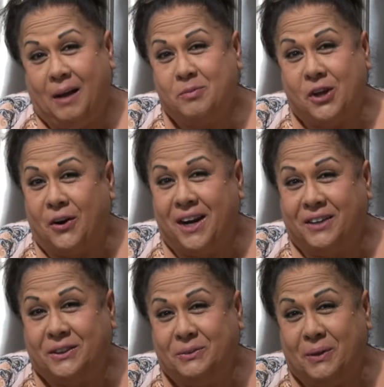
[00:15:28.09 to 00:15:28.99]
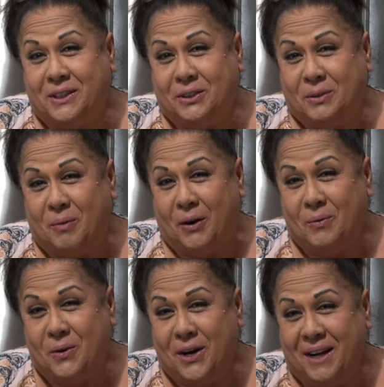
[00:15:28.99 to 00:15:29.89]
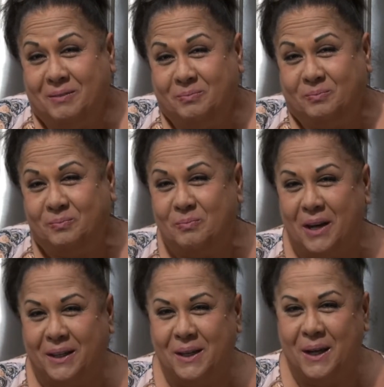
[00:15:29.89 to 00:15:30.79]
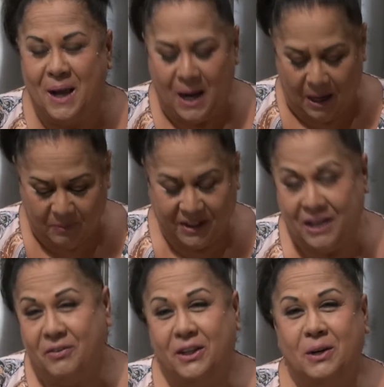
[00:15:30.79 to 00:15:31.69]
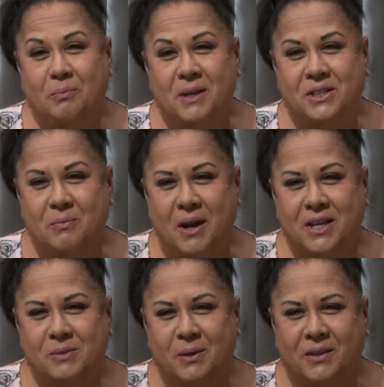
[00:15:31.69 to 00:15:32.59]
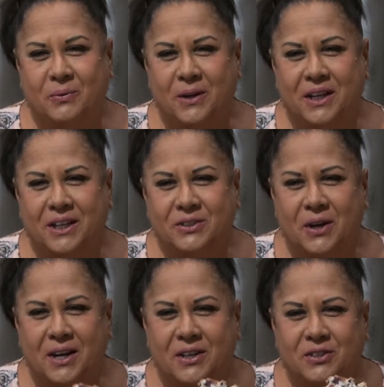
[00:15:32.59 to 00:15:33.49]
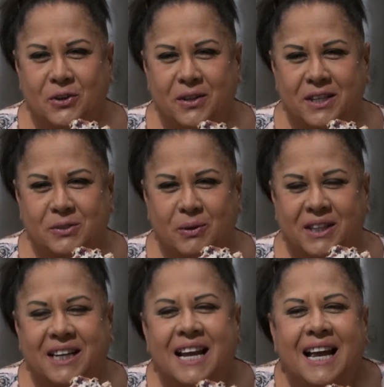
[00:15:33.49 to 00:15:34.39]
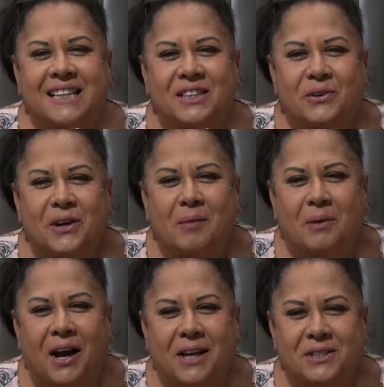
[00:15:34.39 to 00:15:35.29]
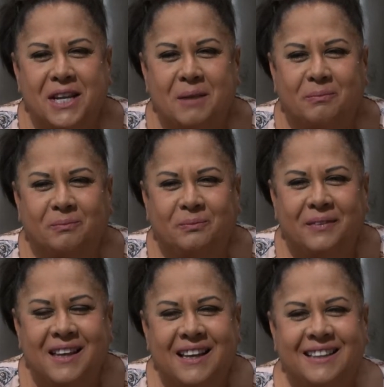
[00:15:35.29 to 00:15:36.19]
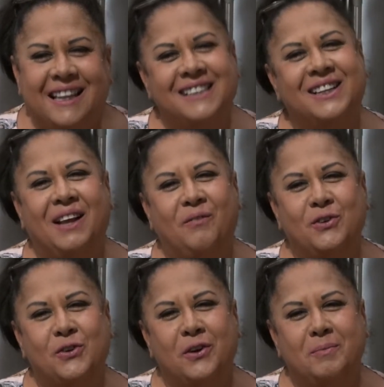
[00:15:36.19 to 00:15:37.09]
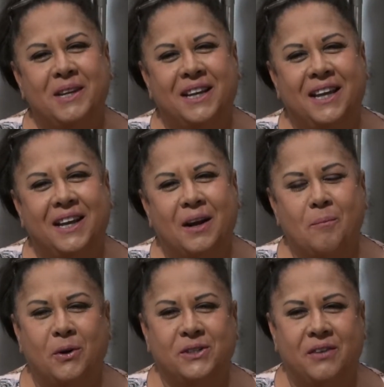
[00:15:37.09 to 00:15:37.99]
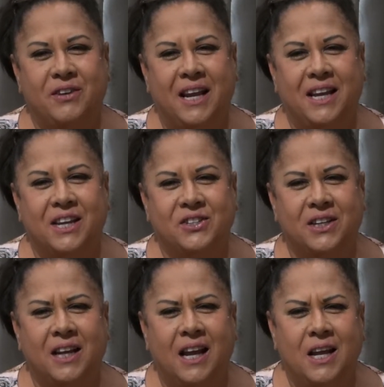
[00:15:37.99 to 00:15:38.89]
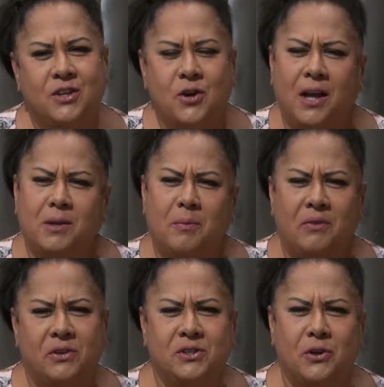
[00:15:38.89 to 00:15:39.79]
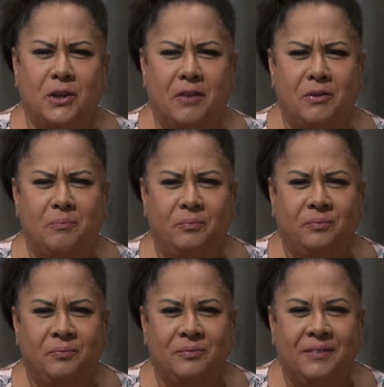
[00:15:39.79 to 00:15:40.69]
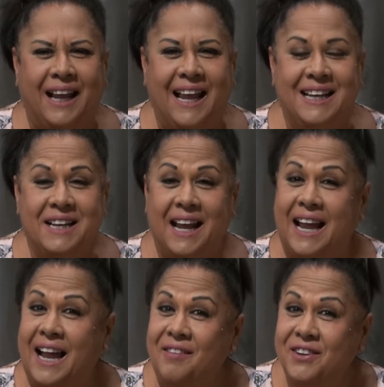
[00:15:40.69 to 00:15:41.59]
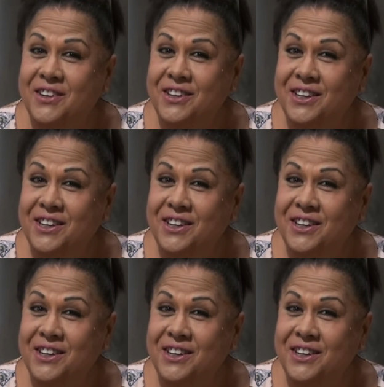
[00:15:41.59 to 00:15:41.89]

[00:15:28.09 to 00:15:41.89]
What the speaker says: I'm sorry I couldn't wait till tomorrow morning. but I'm gonna give a little piece to my husband and we're gonna try to enjoy this with a nice little cup of hot tea. Thanks a lot for joining me again on Bert's Everyday Kitchen. Try the muffins, you'll love them. And have a